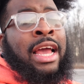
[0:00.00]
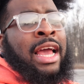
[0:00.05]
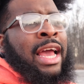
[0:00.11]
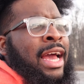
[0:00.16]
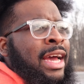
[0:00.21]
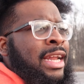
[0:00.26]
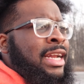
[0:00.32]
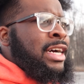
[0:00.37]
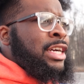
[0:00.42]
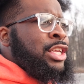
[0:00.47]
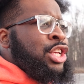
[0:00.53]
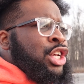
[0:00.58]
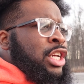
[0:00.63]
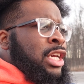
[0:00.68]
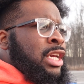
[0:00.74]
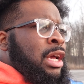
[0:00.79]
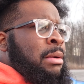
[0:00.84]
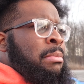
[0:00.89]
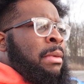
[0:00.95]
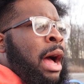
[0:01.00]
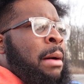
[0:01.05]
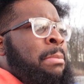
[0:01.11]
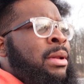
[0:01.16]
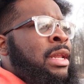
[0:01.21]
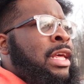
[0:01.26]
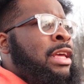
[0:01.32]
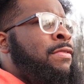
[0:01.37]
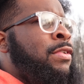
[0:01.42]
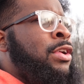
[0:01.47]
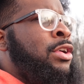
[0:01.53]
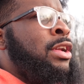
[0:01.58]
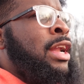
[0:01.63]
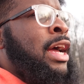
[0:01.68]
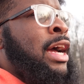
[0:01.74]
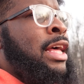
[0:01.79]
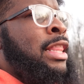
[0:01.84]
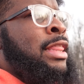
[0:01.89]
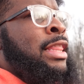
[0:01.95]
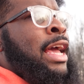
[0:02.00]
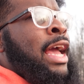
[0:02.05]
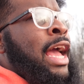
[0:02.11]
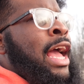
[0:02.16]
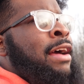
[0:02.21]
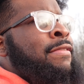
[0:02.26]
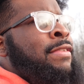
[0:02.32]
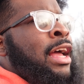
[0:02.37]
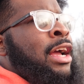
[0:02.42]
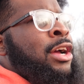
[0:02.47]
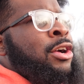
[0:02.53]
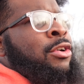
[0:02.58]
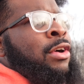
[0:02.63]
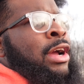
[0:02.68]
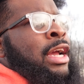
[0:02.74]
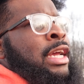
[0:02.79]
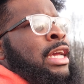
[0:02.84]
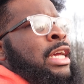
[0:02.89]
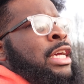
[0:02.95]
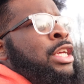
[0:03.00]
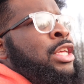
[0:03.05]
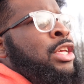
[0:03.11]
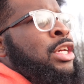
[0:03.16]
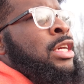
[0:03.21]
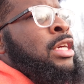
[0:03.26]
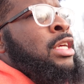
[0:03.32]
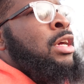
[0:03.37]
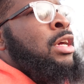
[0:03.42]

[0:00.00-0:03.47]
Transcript: And GM, I believe it or not, they have that crate engine